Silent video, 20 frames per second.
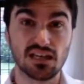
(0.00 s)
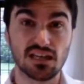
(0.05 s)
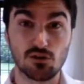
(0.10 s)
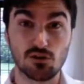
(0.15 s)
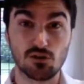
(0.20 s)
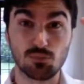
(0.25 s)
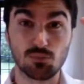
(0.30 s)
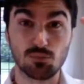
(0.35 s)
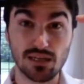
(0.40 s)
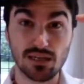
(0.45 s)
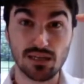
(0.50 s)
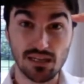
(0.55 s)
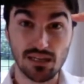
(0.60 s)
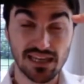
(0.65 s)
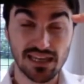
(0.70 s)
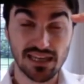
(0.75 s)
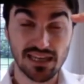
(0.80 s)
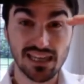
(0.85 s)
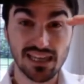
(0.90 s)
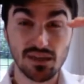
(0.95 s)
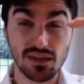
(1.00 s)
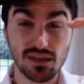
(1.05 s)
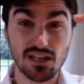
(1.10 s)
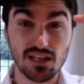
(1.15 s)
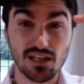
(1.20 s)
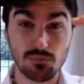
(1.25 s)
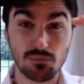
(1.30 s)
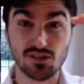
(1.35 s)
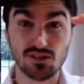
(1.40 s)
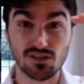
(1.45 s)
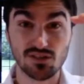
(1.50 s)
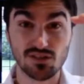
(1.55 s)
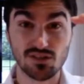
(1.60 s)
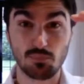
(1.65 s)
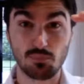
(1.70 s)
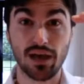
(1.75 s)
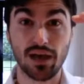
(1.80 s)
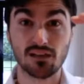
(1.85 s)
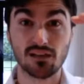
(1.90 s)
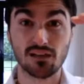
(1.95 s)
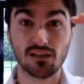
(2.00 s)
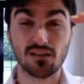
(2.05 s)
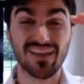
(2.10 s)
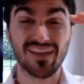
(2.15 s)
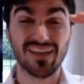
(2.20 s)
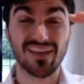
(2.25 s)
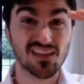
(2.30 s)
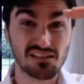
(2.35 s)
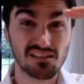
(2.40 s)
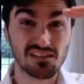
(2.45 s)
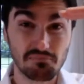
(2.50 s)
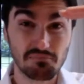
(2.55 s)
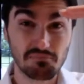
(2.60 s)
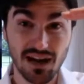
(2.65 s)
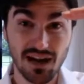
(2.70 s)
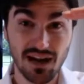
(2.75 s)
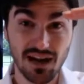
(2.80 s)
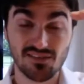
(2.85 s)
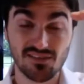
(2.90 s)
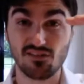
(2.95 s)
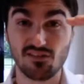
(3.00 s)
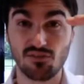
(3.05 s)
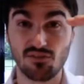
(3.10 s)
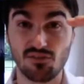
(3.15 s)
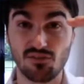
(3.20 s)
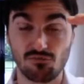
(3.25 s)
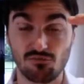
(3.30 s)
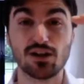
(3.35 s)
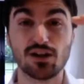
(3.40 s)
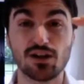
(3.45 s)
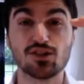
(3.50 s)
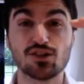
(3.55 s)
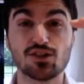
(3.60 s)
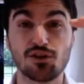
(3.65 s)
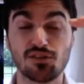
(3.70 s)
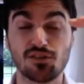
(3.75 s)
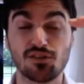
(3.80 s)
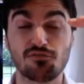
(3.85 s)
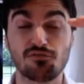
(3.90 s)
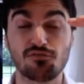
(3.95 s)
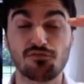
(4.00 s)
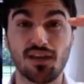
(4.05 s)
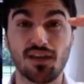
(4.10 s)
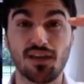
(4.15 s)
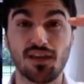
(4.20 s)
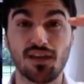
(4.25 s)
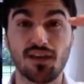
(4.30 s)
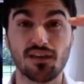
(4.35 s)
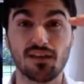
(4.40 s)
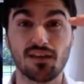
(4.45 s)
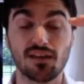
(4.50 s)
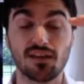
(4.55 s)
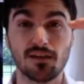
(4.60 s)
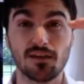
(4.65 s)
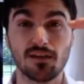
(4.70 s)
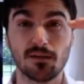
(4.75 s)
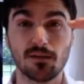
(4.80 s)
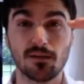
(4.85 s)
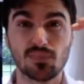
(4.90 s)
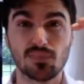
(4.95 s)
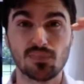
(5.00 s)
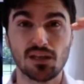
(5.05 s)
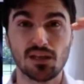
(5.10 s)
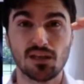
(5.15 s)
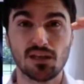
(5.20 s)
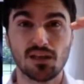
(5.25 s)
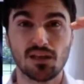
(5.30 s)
it would be inhib inhibition to pain. There's a massive ratio difference there.